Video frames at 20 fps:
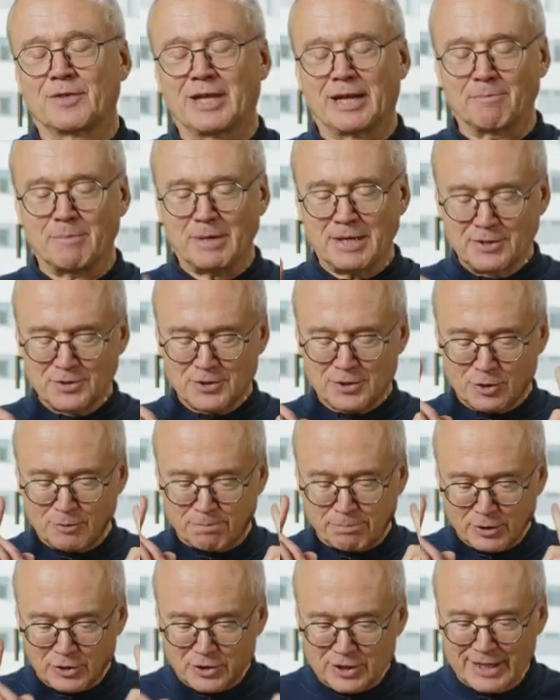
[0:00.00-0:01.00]
That means the
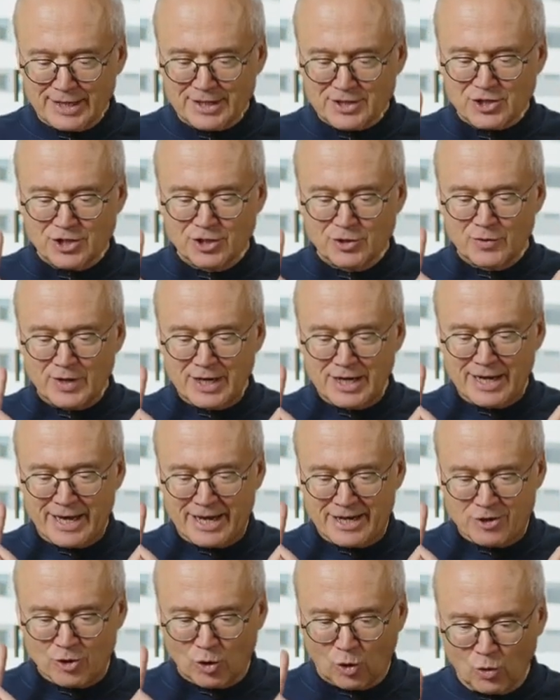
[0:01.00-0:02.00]
protection
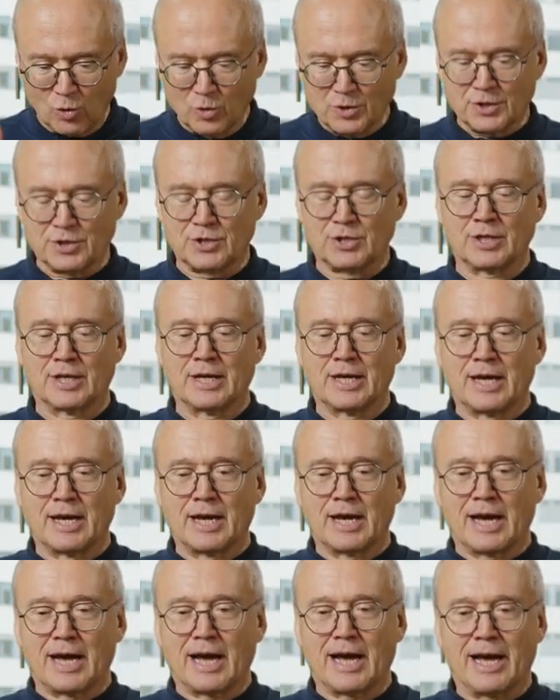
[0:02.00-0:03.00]
relay knows
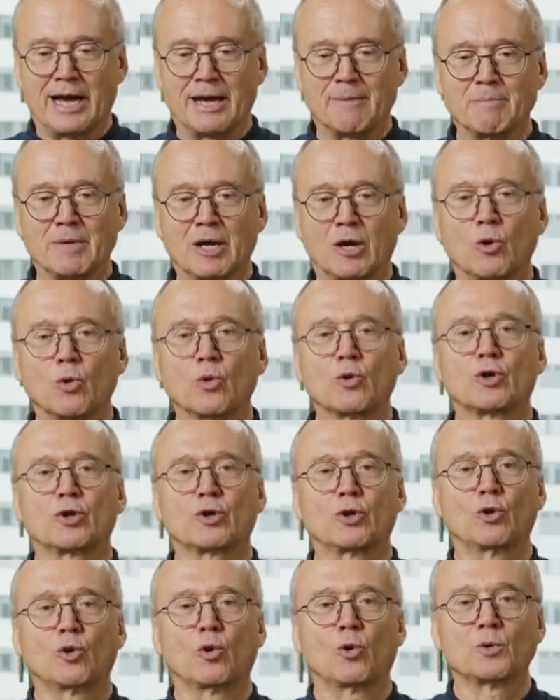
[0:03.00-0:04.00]
I'm now
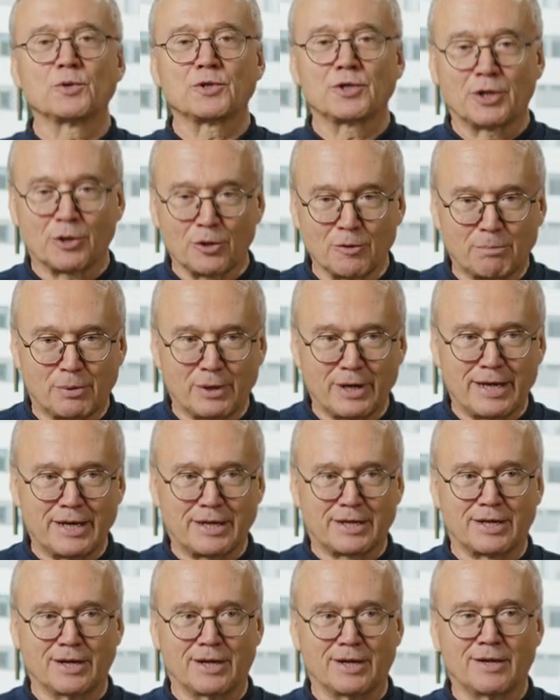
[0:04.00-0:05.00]
closing the
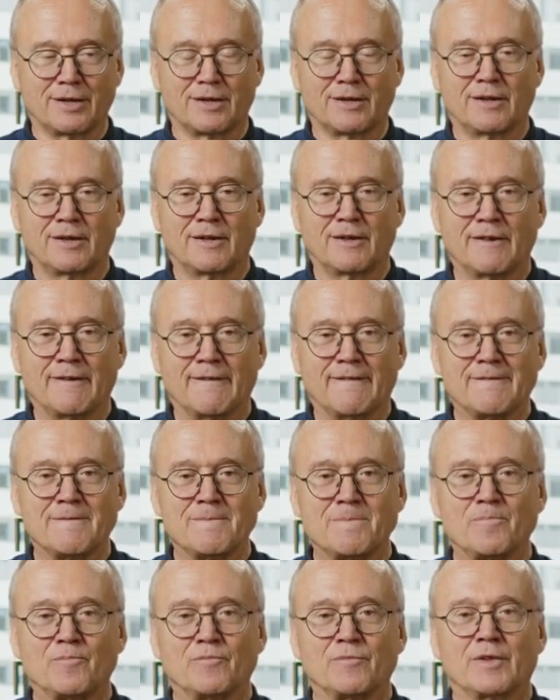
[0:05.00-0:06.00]
breaker,
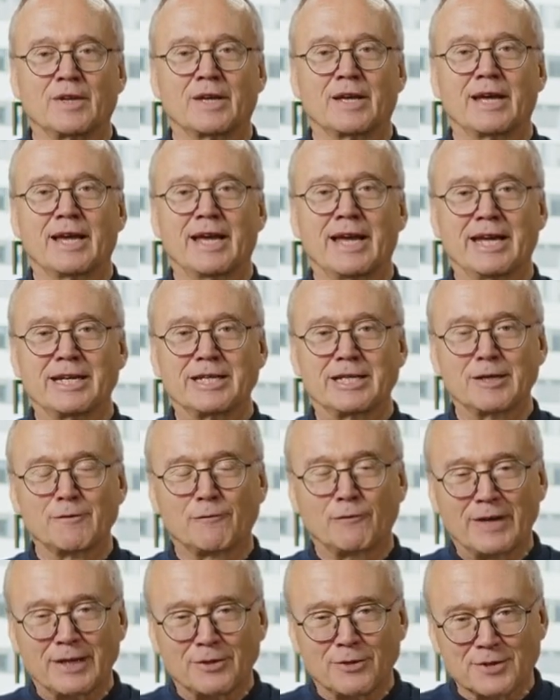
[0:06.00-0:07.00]
and
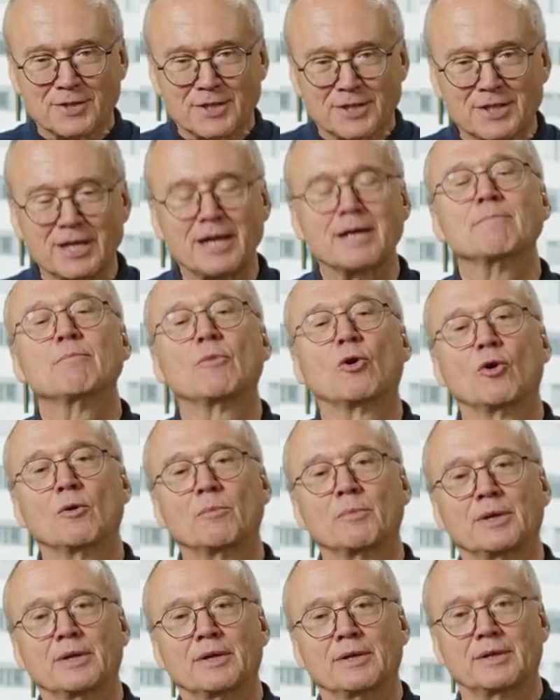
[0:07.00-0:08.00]
if at the same
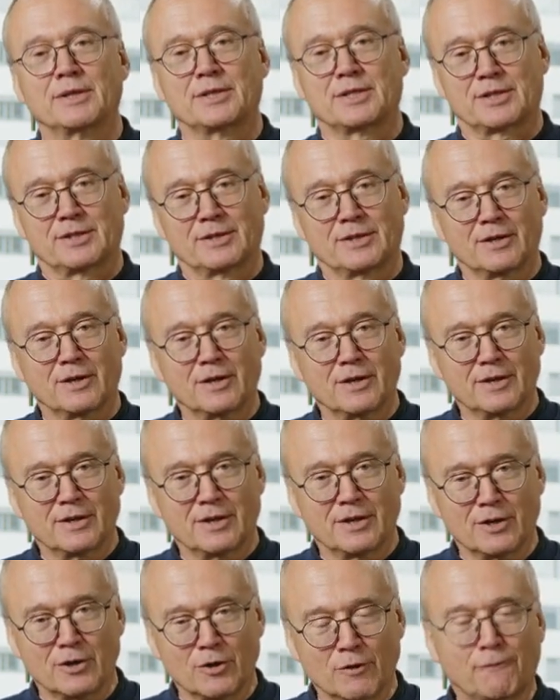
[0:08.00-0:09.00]
moment
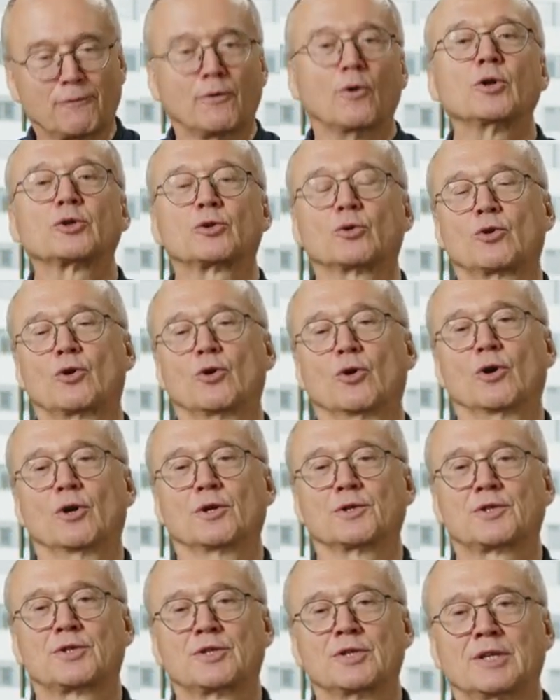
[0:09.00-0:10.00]
a fault
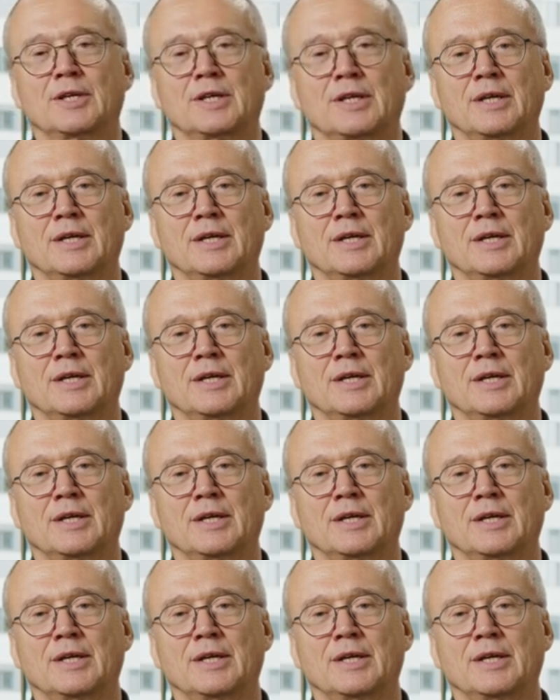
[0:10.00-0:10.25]
occurs,